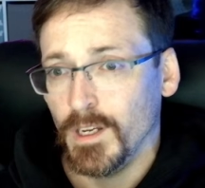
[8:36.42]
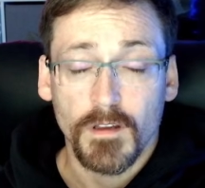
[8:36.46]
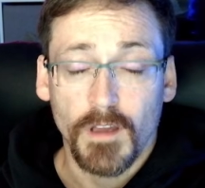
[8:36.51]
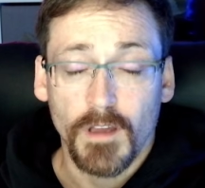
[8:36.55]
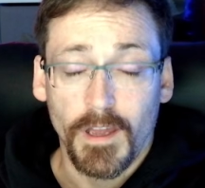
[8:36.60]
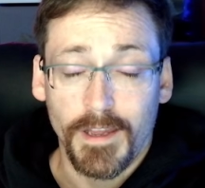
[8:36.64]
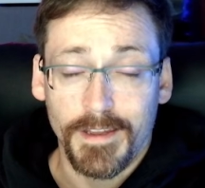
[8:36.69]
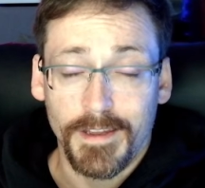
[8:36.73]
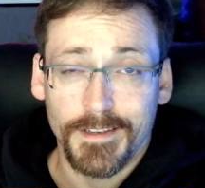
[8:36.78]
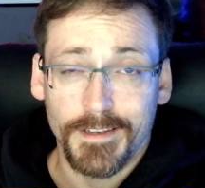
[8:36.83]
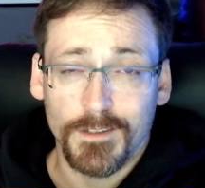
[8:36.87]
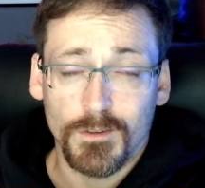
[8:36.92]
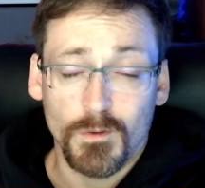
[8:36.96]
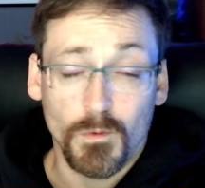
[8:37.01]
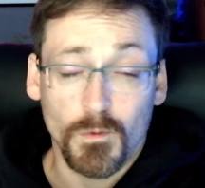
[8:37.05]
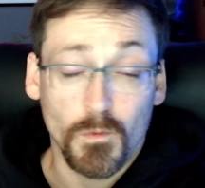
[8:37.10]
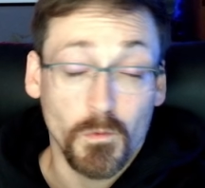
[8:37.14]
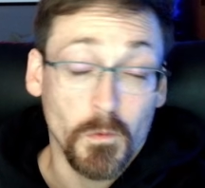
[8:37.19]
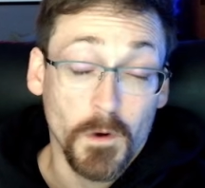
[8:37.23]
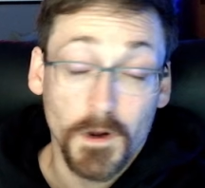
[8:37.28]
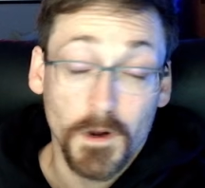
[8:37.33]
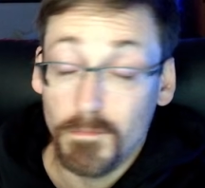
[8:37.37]
And
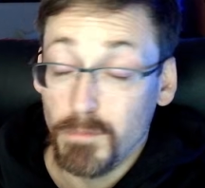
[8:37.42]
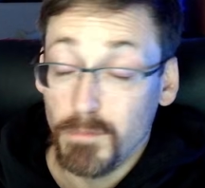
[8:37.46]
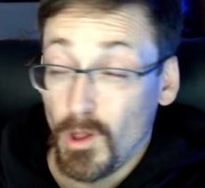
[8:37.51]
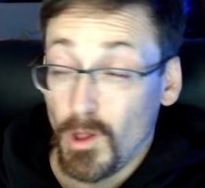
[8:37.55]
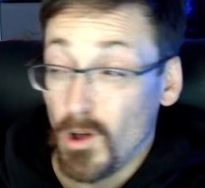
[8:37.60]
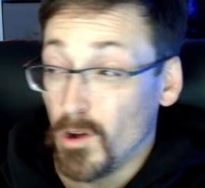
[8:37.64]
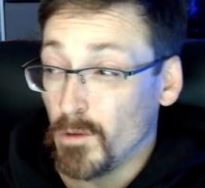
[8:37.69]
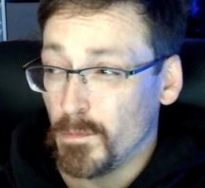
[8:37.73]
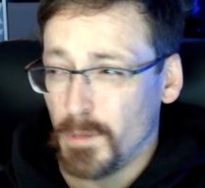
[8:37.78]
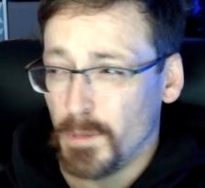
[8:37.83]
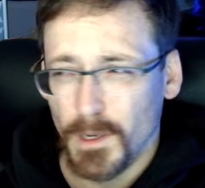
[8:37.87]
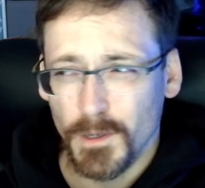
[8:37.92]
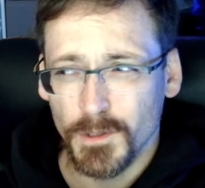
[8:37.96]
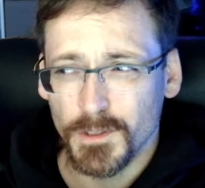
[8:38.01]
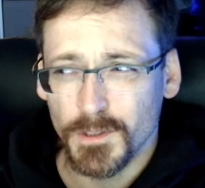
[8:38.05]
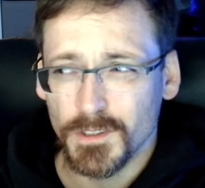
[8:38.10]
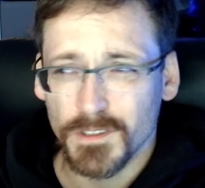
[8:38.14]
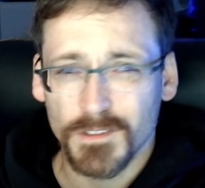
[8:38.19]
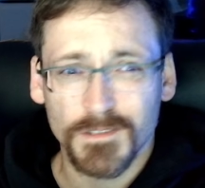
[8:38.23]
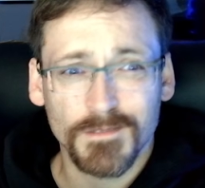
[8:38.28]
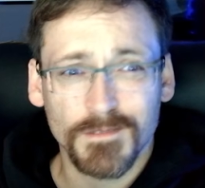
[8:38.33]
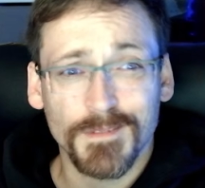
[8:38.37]
one blog
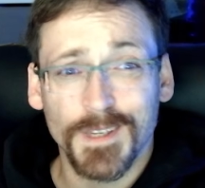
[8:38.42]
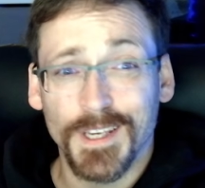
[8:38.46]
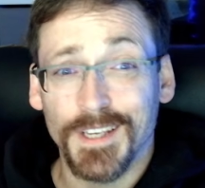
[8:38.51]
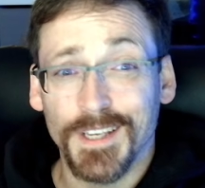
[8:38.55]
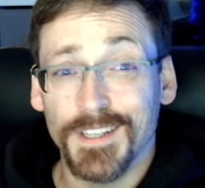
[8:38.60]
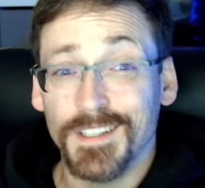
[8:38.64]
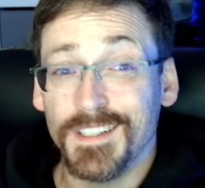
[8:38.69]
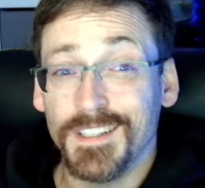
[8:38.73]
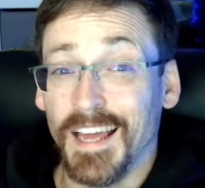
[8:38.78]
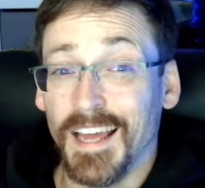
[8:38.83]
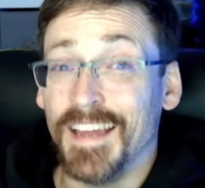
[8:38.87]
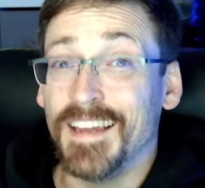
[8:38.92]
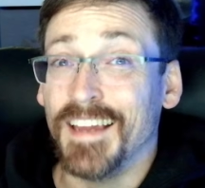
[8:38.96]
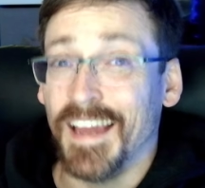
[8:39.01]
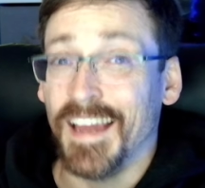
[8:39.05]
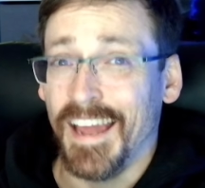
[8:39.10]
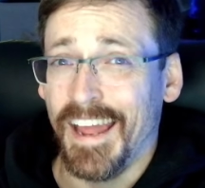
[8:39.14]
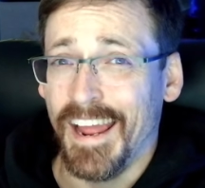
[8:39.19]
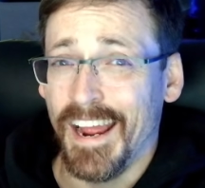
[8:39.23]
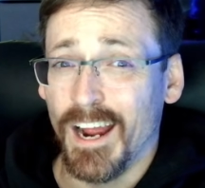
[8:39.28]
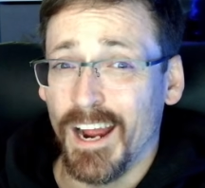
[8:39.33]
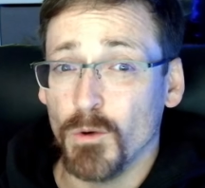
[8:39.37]
post can take
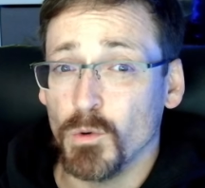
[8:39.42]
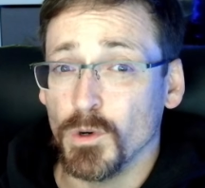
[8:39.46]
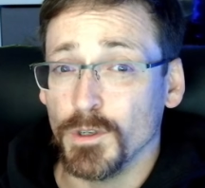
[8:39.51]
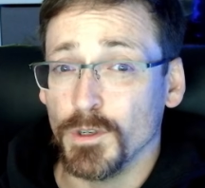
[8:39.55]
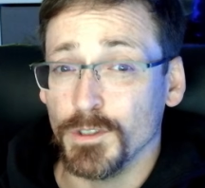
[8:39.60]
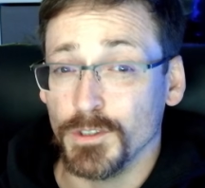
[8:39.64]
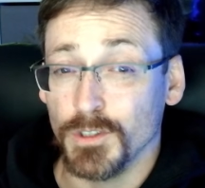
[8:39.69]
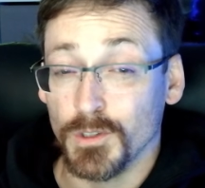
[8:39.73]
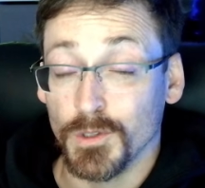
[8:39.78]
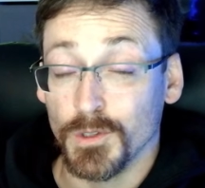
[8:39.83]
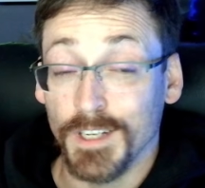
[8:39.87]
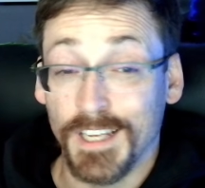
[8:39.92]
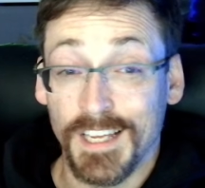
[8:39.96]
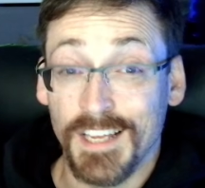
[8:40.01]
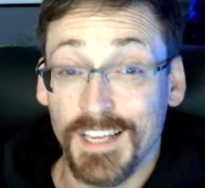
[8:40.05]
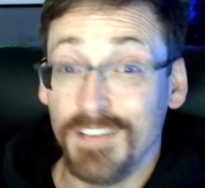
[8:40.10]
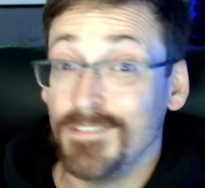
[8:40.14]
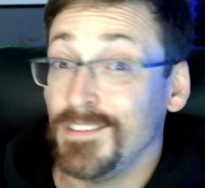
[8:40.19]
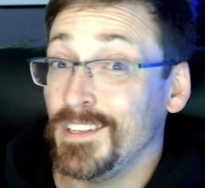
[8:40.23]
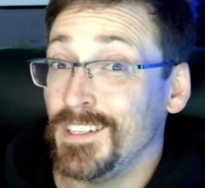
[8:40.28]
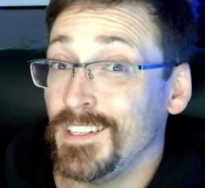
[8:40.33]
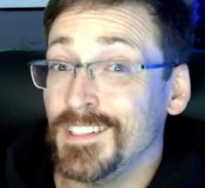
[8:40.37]
hours or
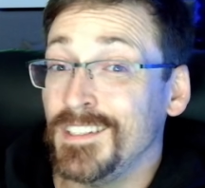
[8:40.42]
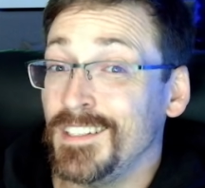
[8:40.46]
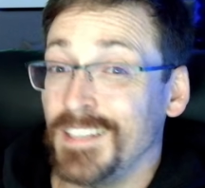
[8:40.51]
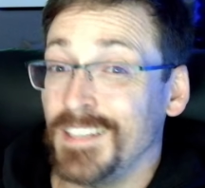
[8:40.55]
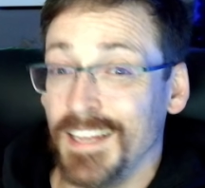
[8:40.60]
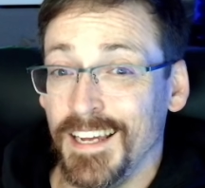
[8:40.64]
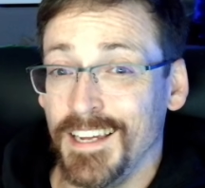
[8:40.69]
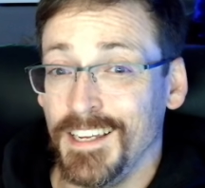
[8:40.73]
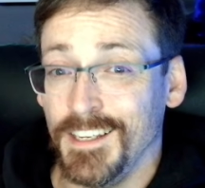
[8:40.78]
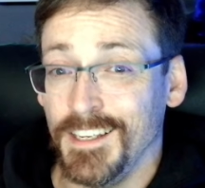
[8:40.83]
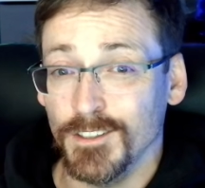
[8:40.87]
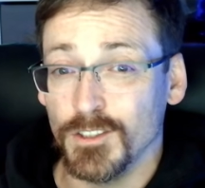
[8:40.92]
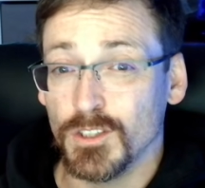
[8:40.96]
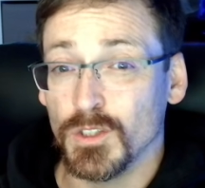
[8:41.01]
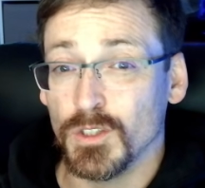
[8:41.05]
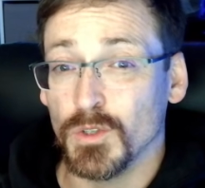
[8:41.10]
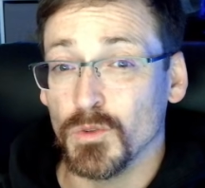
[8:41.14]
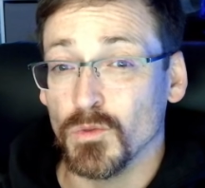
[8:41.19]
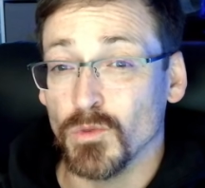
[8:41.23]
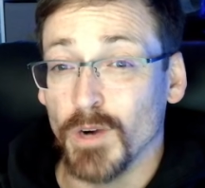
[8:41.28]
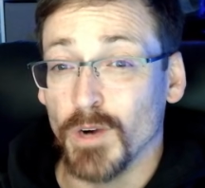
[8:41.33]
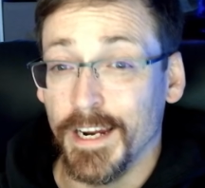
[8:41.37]
even days
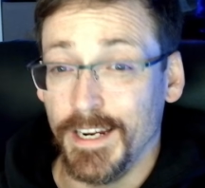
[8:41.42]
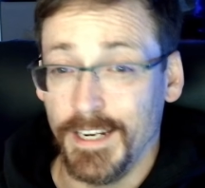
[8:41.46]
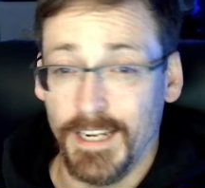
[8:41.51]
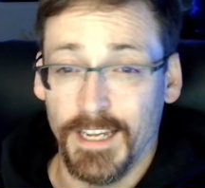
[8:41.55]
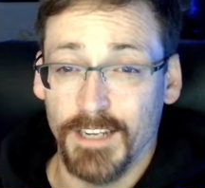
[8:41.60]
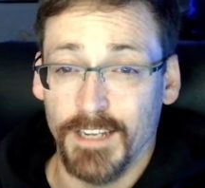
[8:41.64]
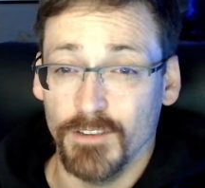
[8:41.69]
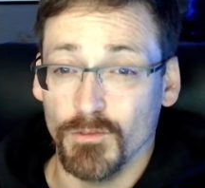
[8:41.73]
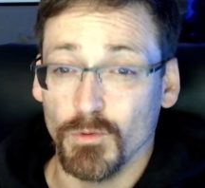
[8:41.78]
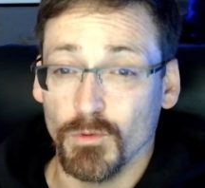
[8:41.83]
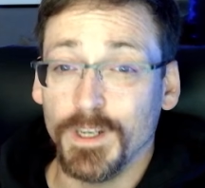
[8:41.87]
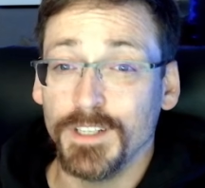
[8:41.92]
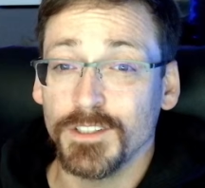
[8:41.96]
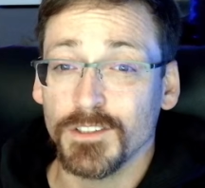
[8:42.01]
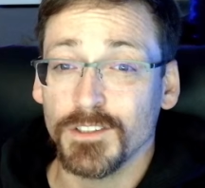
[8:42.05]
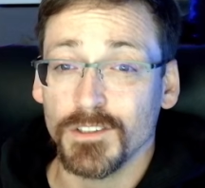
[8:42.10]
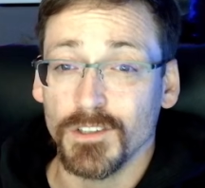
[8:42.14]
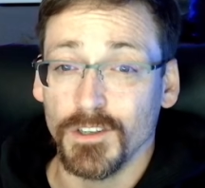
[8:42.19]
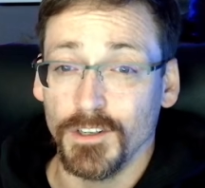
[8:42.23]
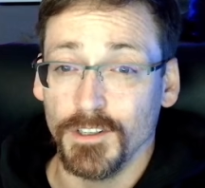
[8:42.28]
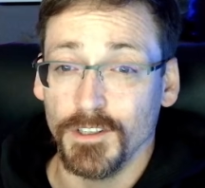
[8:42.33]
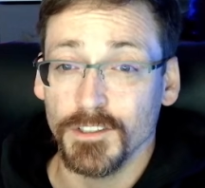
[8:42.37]
to write and
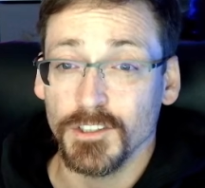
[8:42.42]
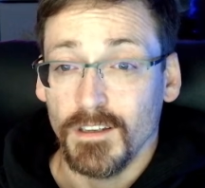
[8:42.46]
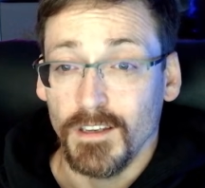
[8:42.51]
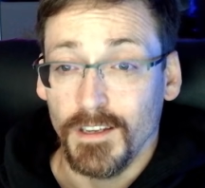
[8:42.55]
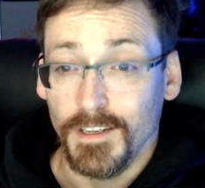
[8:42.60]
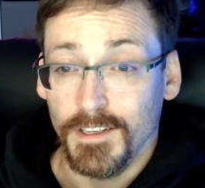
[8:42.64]
research.